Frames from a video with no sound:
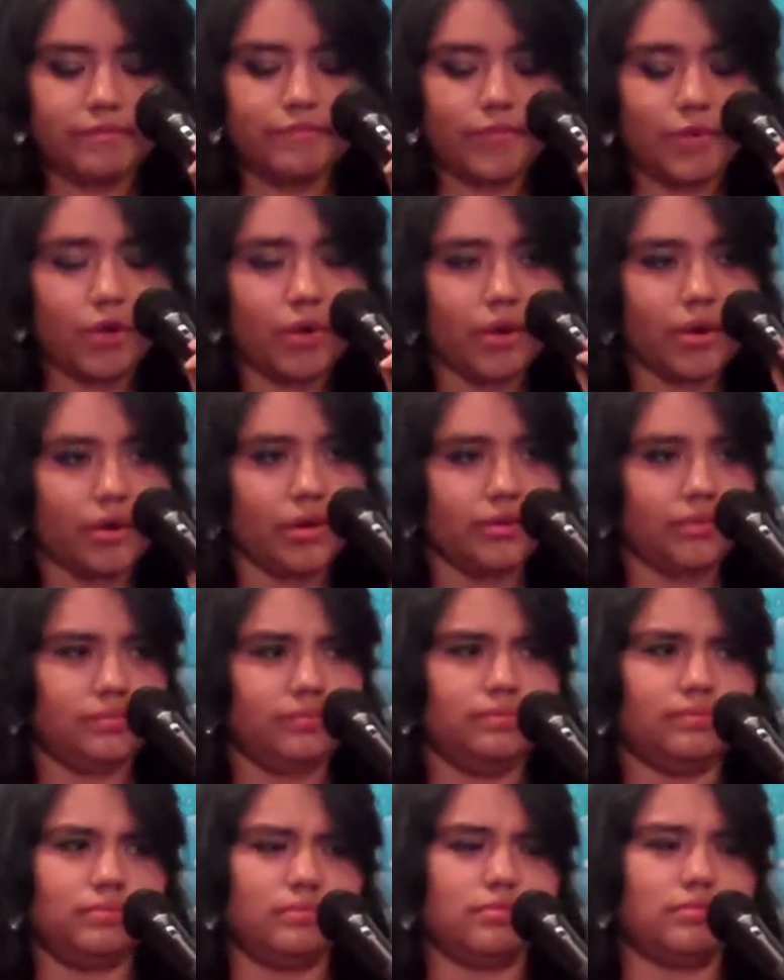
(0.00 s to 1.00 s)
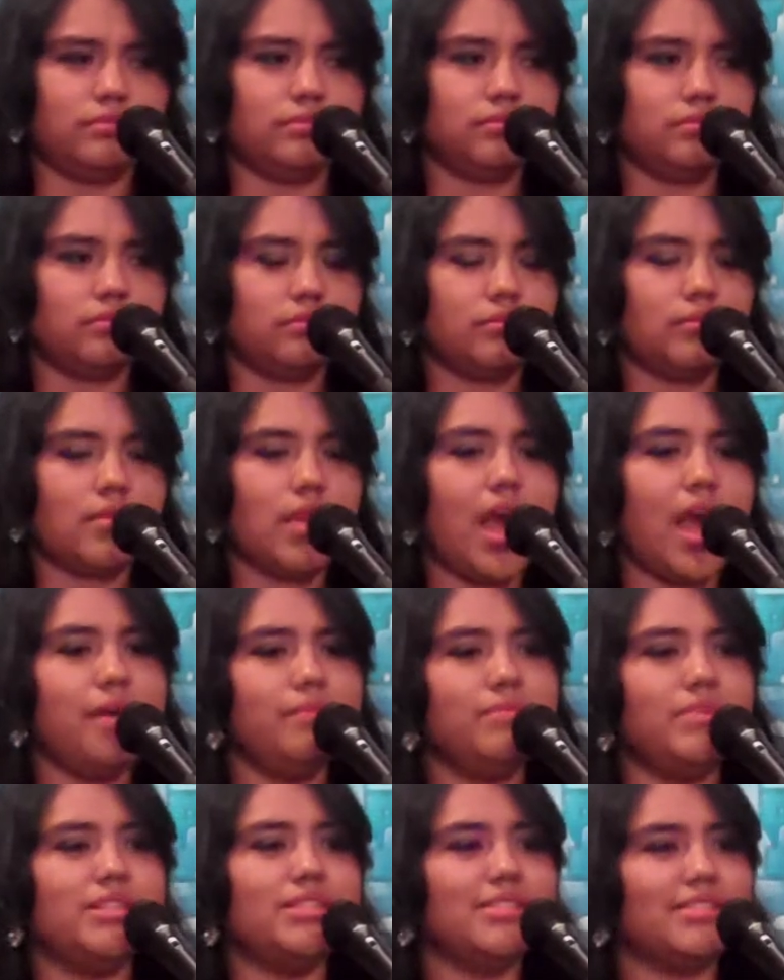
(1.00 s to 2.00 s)
Four,
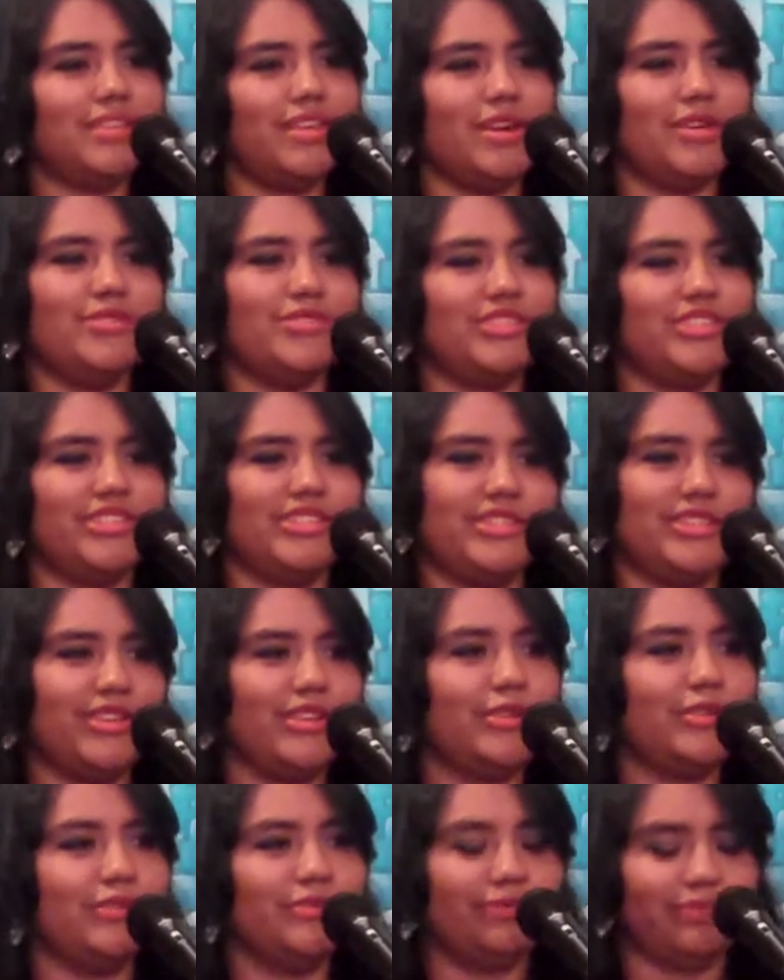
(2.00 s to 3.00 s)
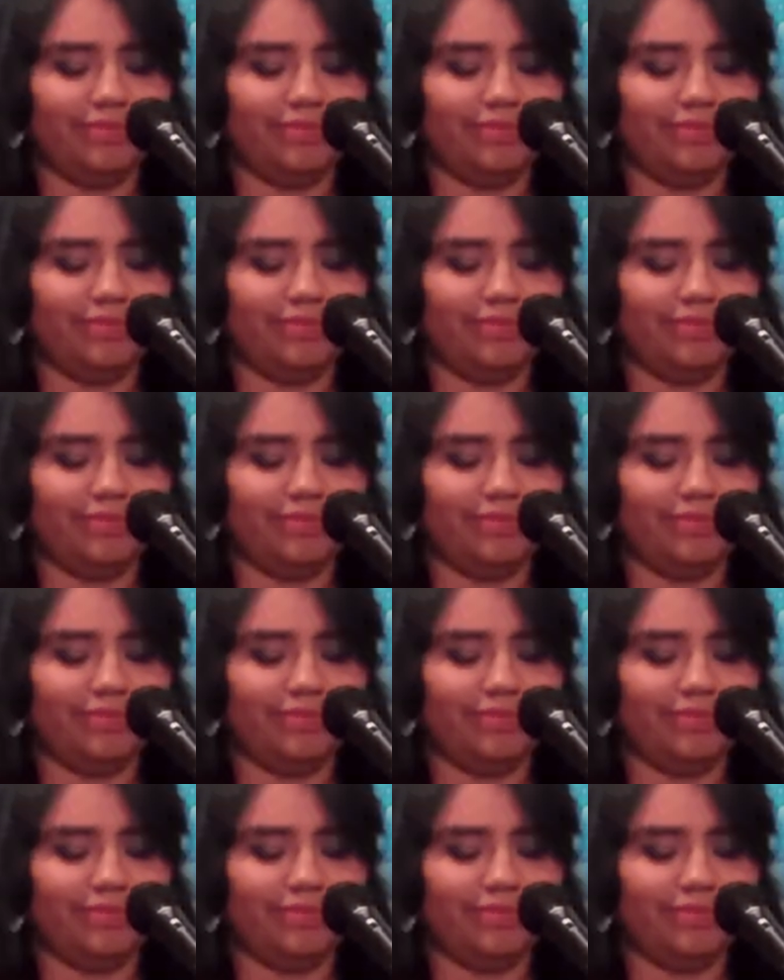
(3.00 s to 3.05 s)
I miss the ocean too.